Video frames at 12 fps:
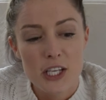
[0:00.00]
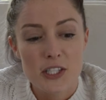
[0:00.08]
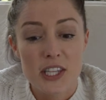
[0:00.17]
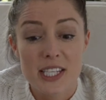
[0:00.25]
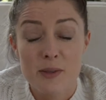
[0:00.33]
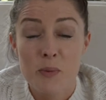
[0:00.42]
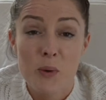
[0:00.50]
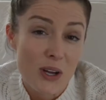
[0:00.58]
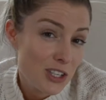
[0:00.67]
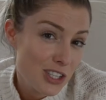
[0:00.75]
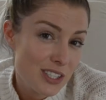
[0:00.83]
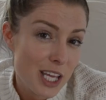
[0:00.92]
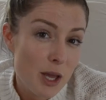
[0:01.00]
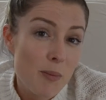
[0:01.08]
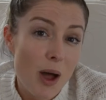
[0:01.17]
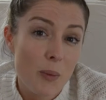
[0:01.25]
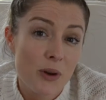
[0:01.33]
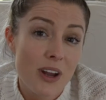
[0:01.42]
So there's some questions that you
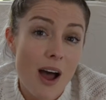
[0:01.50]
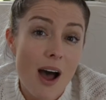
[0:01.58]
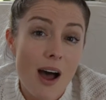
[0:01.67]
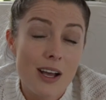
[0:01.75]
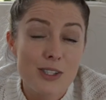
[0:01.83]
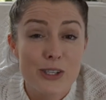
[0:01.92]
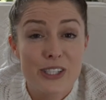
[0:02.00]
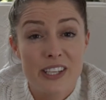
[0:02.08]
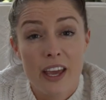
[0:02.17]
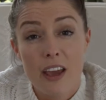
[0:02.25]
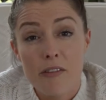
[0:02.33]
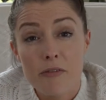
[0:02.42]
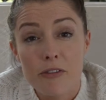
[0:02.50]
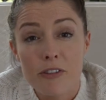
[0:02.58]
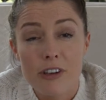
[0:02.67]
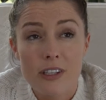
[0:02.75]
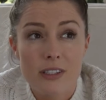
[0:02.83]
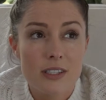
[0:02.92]
might want to ask using
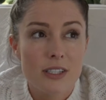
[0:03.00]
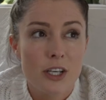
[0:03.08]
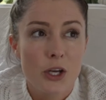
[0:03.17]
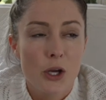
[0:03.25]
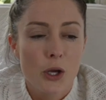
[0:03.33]
inference,